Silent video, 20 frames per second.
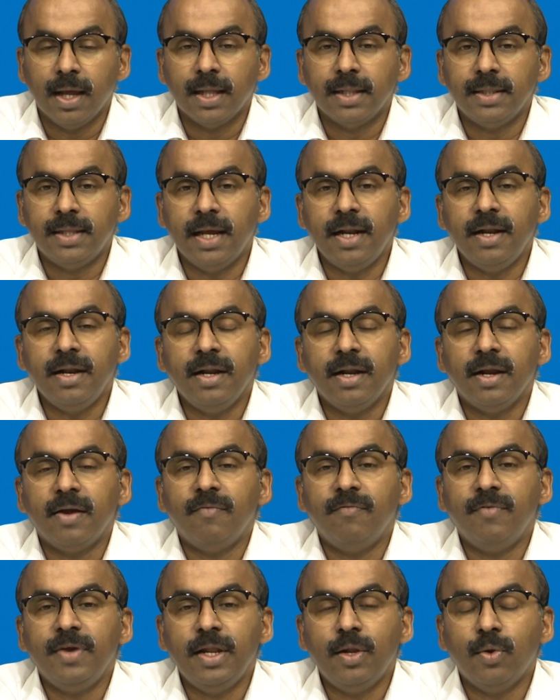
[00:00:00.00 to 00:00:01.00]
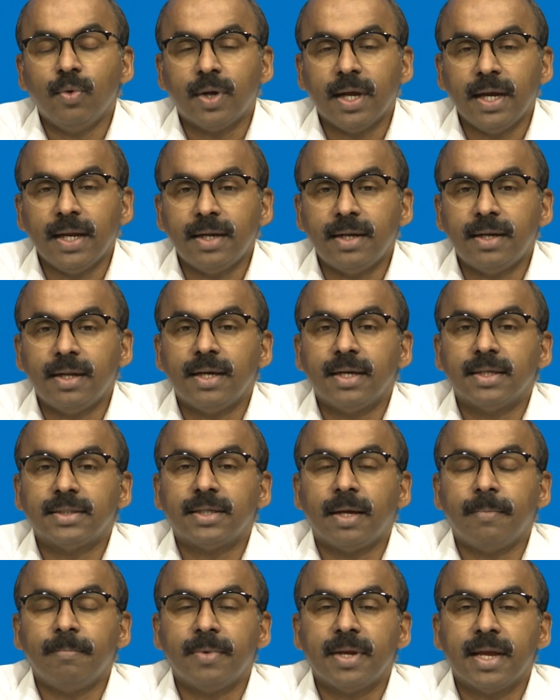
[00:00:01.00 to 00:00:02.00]
Then we look at
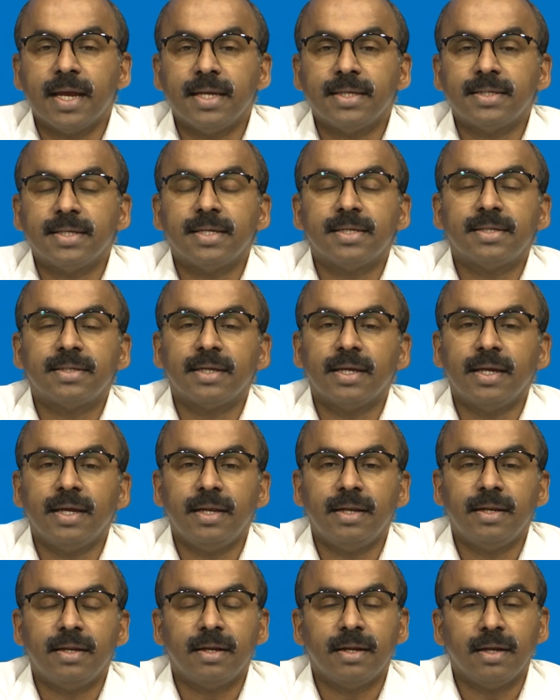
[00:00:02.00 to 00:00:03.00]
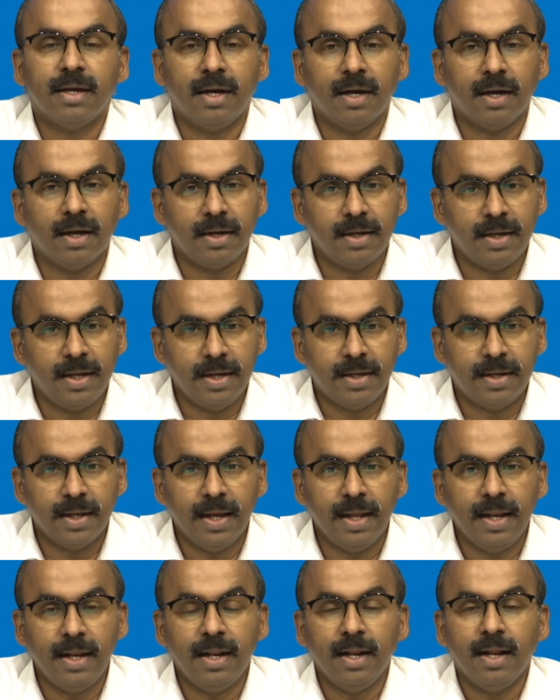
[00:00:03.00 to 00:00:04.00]
some cases in
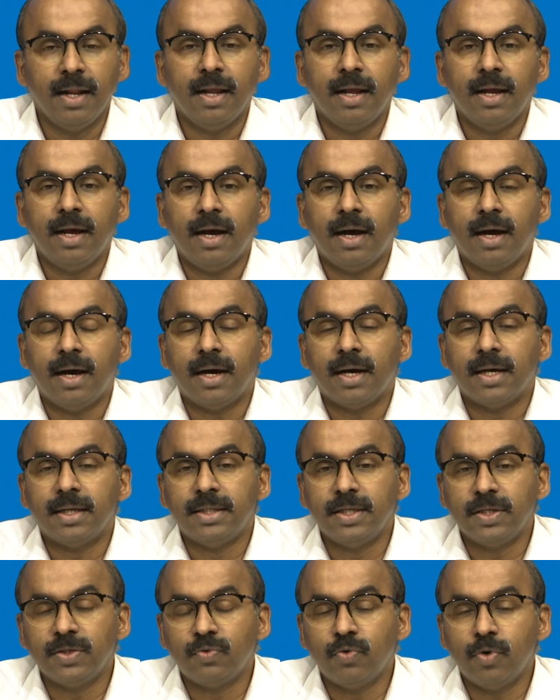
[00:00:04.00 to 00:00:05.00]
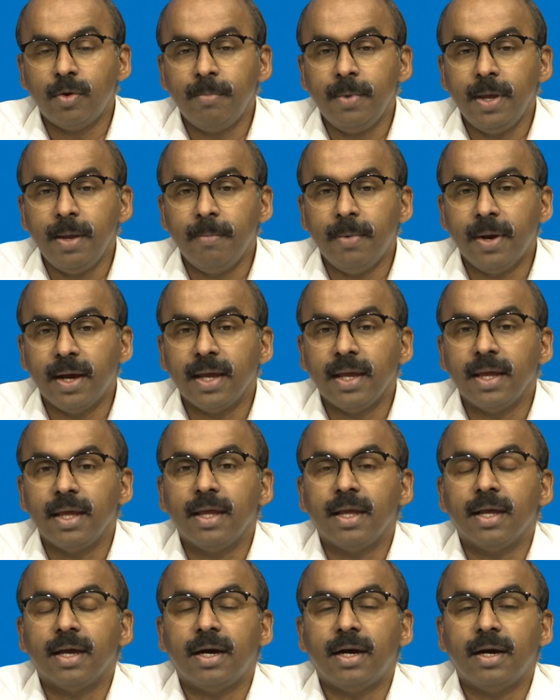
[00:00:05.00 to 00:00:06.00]
detail. This would be
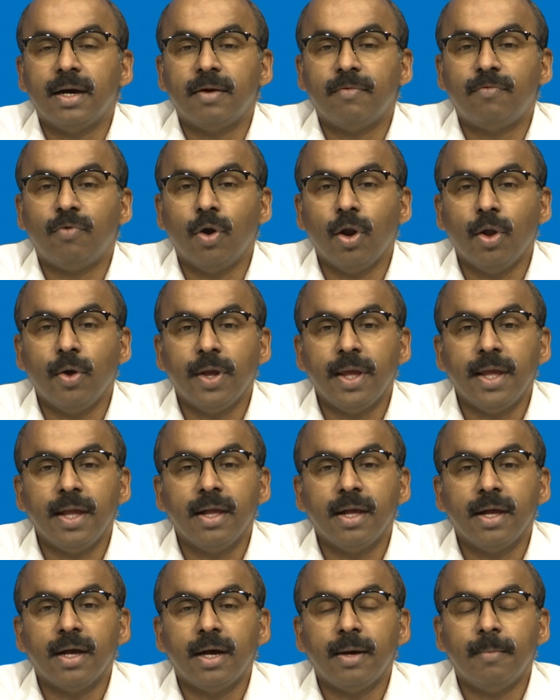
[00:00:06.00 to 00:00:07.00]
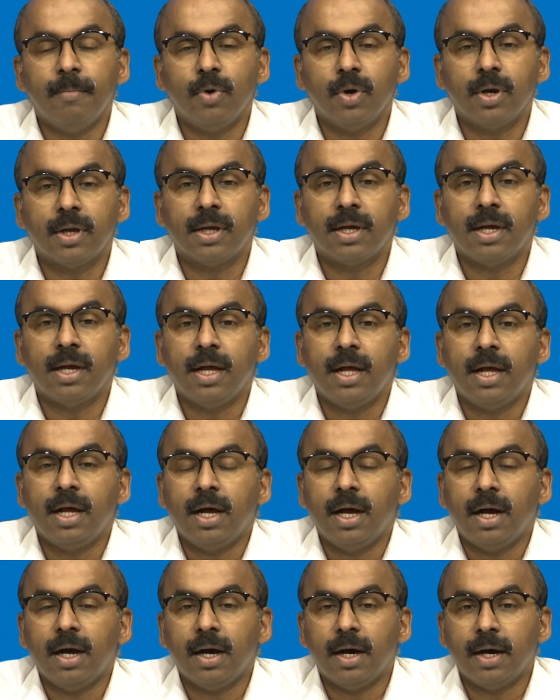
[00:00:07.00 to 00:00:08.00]
by following a book
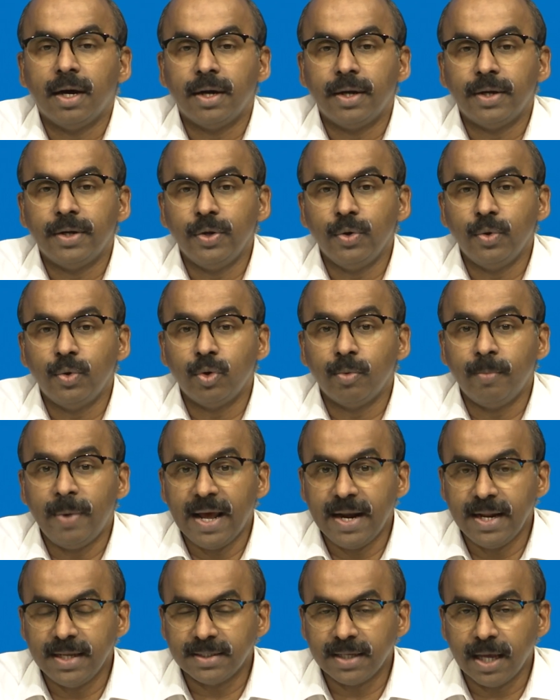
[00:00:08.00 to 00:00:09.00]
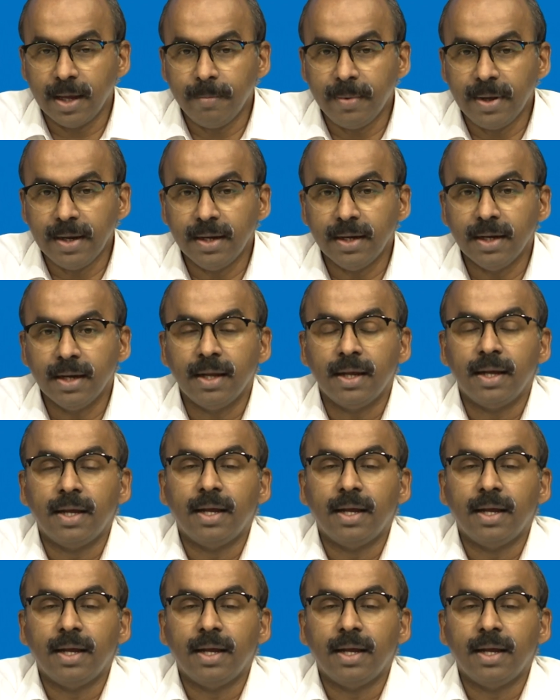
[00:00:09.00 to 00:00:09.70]
due to Barry Simon.